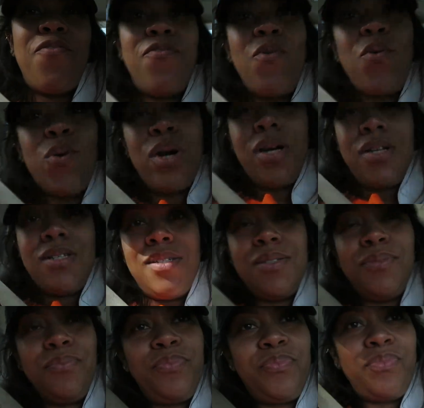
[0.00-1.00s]
a fort
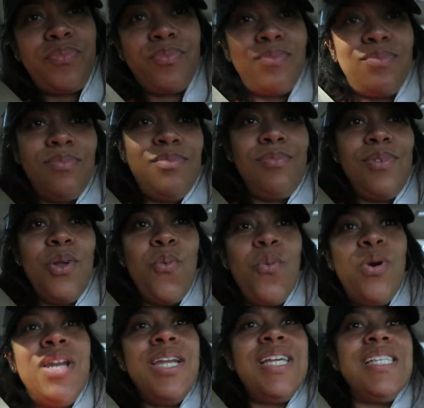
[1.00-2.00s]

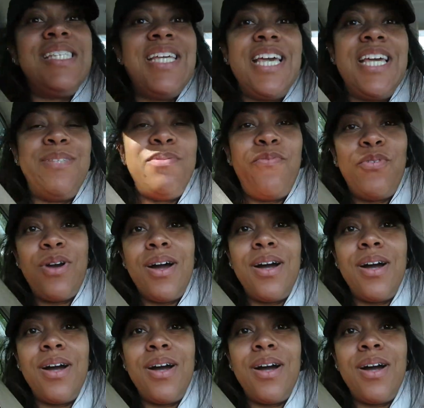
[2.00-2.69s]
one of these days before